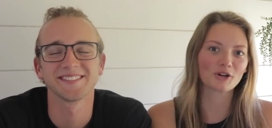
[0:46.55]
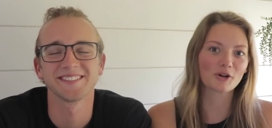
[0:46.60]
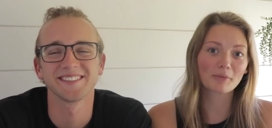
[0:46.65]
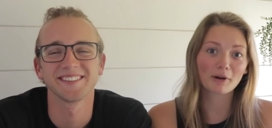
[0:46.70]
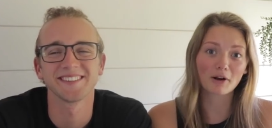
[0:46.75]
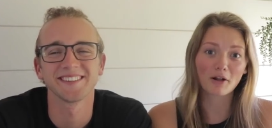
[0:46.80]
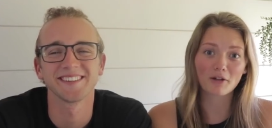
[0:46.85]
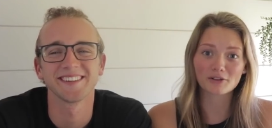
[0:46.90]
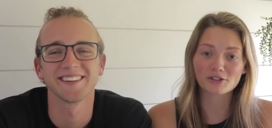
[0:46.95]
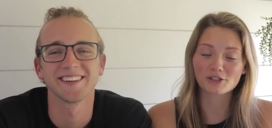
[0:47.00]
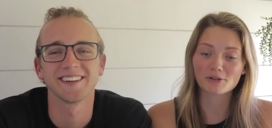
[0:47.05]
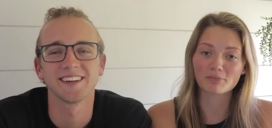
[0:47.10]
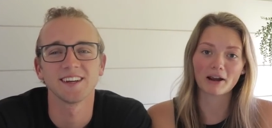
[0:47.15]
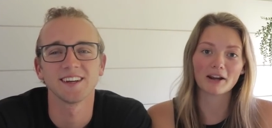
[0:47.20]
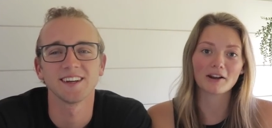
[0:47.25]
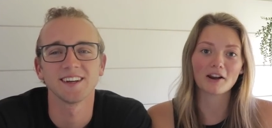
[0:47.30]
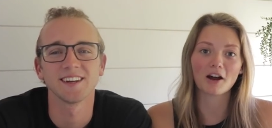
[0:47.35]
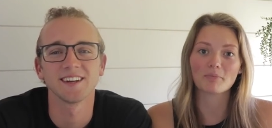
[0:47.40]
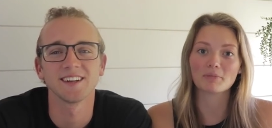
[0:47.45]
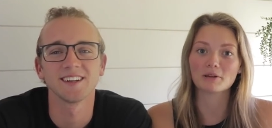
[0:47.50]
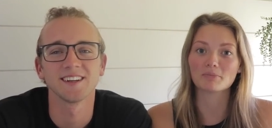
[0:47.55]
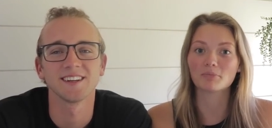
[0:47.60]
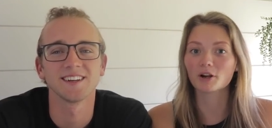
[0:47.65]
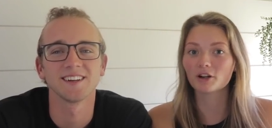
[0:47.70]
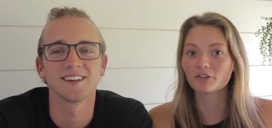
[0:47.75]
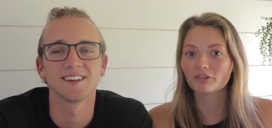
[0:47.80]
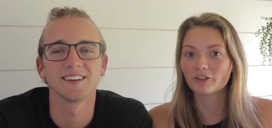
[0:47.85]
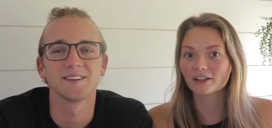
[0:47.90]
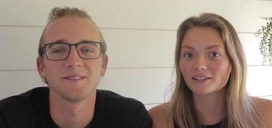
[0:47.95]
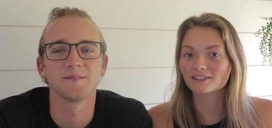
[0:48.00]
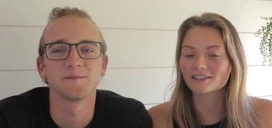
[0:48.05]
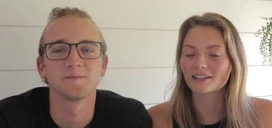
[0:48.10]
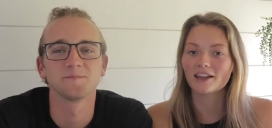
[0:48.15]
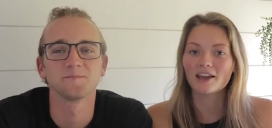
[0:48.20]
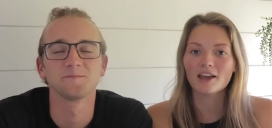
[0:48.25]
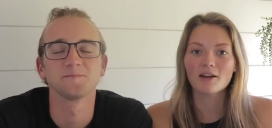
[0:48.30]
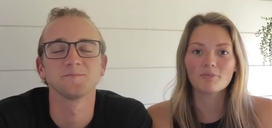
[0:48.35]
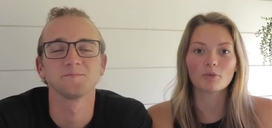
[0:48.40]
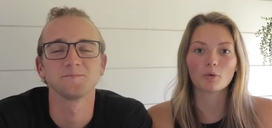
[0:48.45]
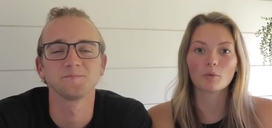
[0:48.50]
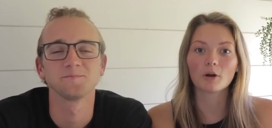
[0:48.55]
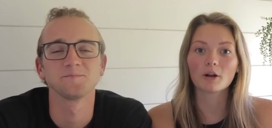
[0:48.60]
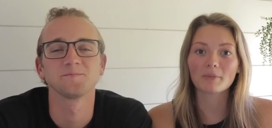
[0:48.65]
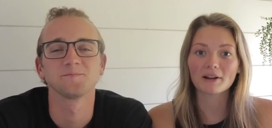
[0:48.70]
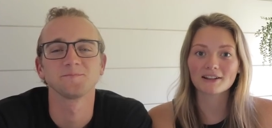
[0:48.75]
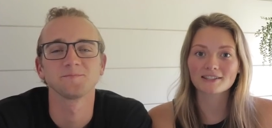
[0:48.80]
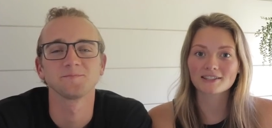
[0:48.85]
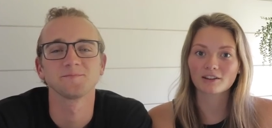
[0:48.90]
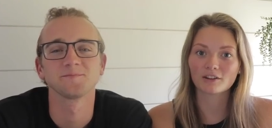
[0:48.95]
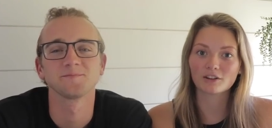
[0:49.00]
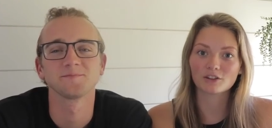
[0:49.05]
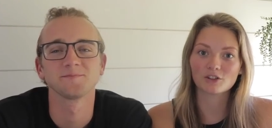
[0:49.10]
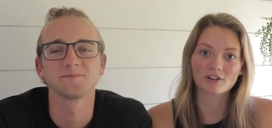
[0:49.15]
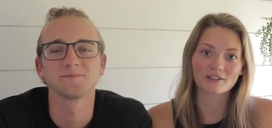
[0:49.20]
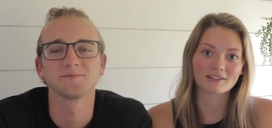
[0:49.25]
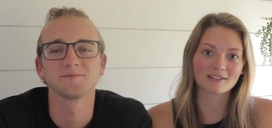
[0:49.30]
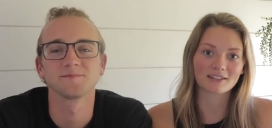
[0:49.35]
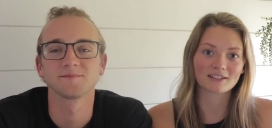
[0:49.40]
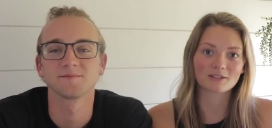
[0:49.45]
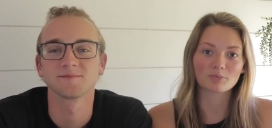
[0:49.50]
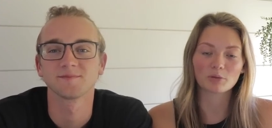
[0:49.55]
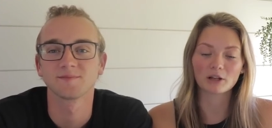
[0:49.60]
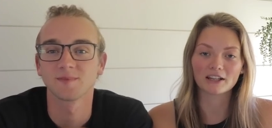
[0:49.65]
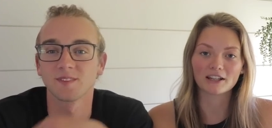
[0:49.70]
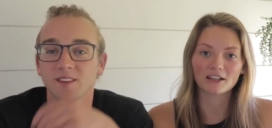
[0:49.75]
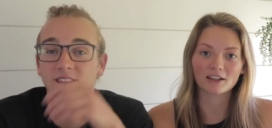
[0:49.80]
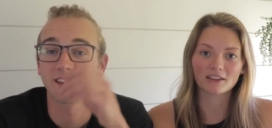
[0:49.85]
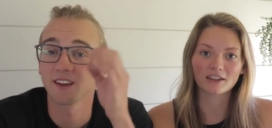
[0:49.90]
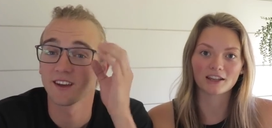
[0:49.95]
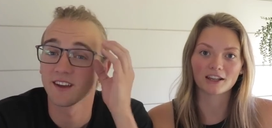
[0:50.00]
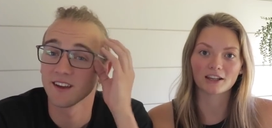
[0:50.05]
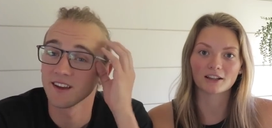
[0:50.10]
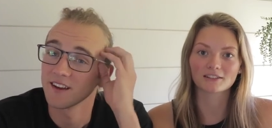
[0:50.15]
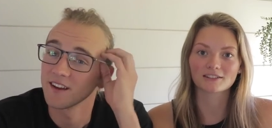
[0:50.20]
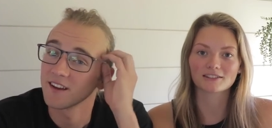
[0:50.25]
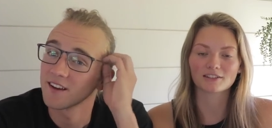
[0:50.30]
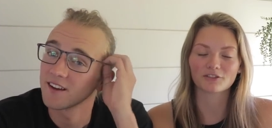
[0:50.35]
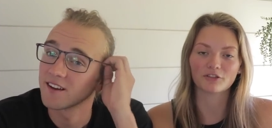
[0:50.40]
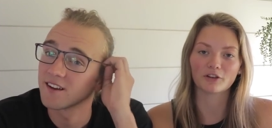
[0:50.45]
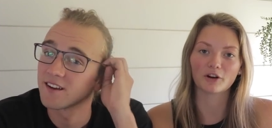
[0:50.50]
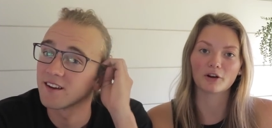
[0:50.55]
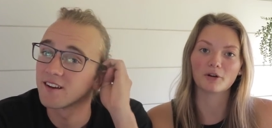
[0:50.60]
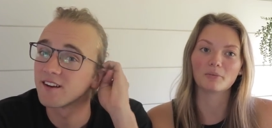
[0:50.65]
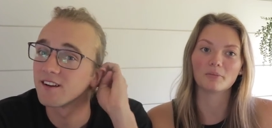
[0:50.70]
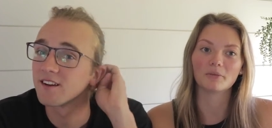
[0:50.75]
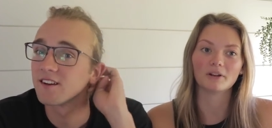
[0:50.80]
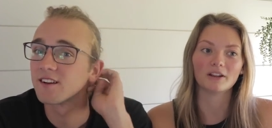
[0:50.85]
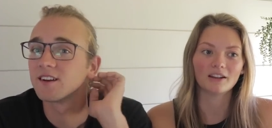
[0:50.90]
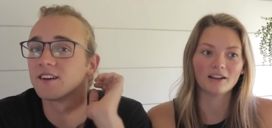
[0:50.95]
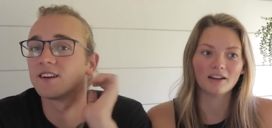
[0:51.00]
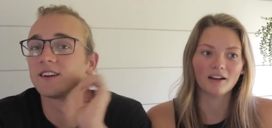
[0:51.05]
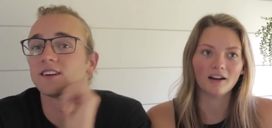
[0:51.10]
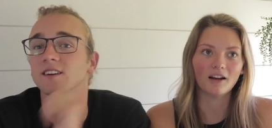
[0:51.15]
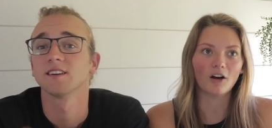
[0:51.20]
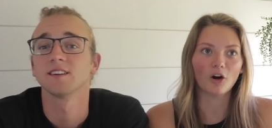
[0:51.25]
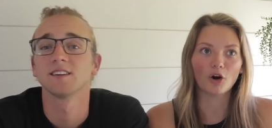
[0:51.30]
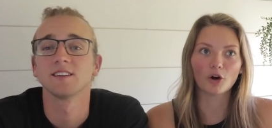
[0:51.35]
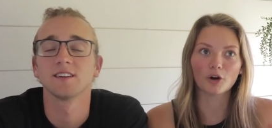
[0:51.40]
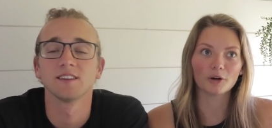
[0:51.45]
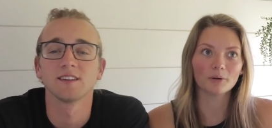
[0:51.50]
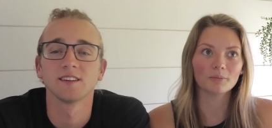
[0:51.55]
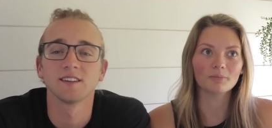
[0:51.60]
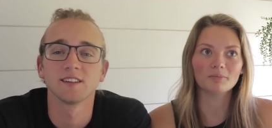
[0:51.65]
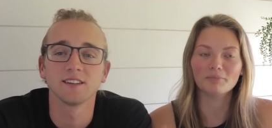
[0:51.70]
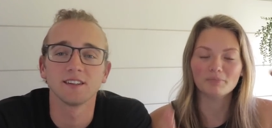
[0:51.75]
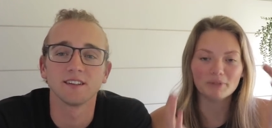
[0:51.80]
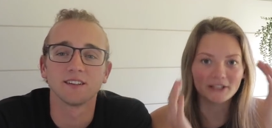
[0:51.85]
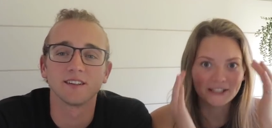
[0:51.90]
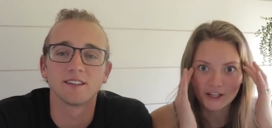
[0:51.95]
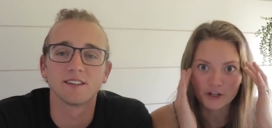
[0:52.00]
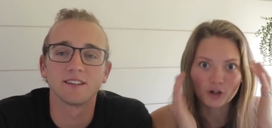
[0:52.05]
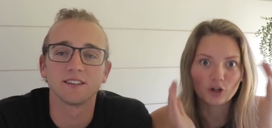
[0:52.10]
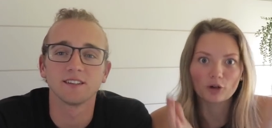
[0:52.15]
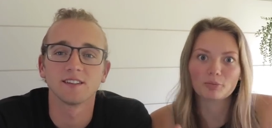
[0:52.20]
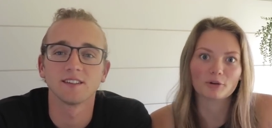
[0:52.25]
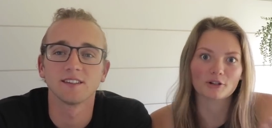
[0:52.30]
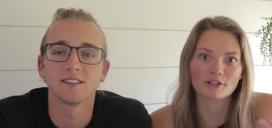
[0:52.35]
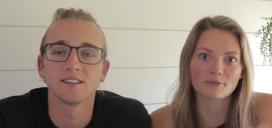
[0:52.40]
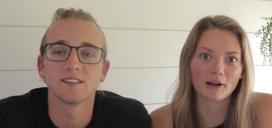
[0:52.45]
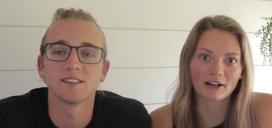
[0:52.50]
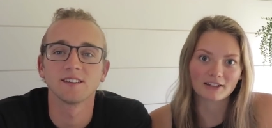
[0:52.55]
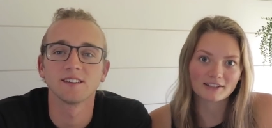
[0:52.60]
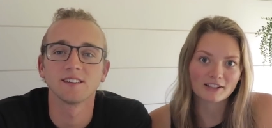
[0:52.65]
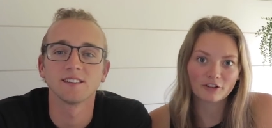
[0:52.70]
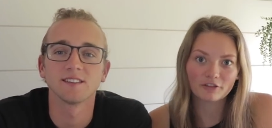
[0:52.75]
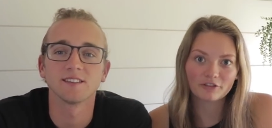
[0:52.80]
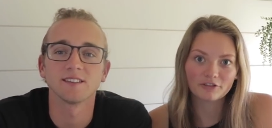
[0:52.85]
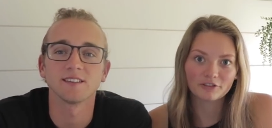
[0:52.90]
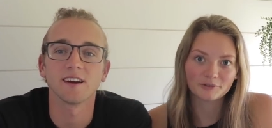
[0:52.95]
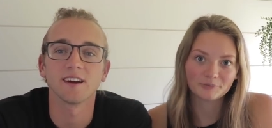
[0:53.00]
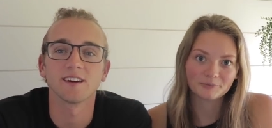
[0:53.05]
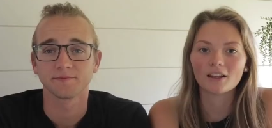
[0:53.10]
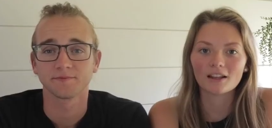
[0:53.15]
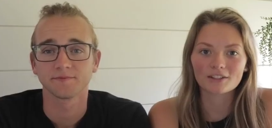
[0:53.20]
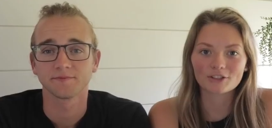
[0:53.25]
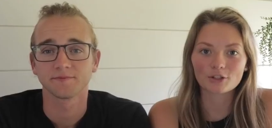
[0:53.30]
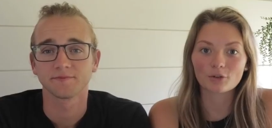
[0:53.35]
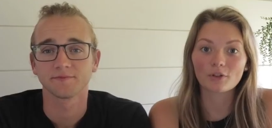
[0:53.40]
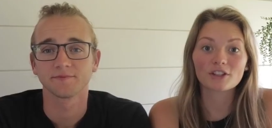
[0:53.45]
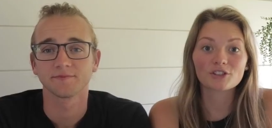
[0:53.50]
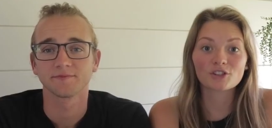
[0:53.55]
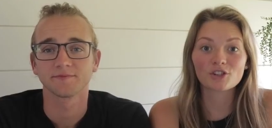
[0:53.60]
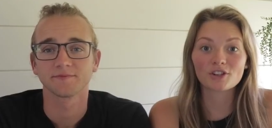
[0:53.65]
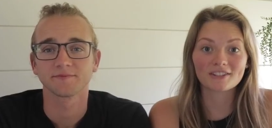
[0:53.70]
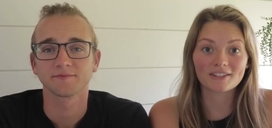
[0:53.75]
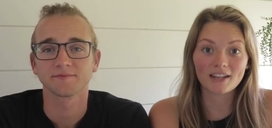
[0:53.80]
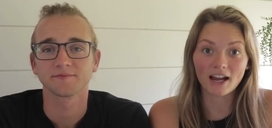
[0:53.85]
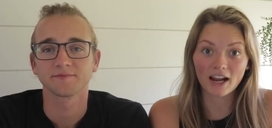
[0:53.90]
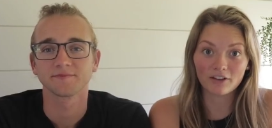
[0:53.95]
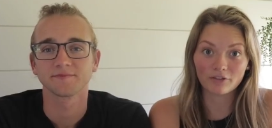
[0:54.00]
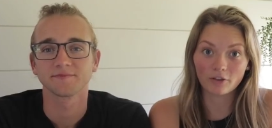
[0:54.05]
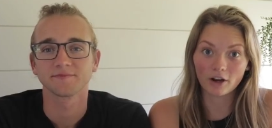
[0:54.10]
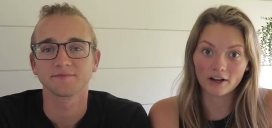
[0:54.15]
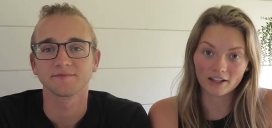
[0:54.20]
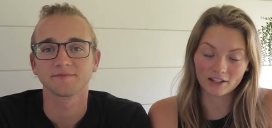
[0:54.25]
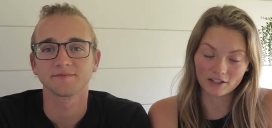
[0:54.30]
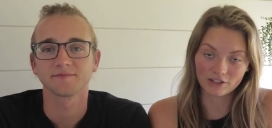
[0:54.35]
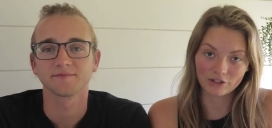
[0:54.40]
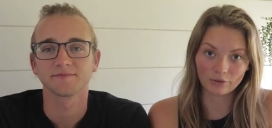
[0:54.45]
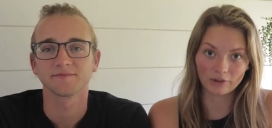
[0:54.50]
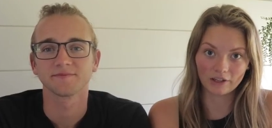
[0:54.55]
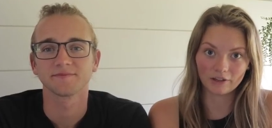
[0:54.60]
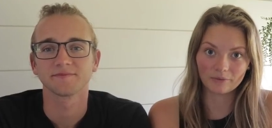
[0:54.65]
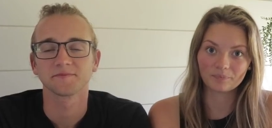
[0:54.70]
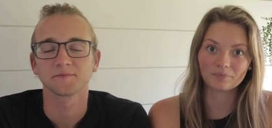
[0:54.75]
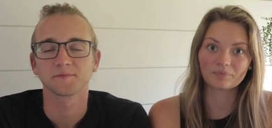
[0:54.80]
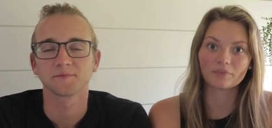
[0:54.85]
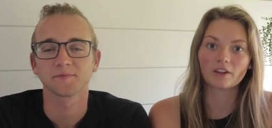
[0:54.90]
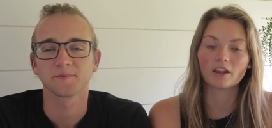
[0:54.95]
Speaker 1: terminology might not be perfect, but we're basically just explaining things from our beginner perspective. Yeah. So let's just dive right into it.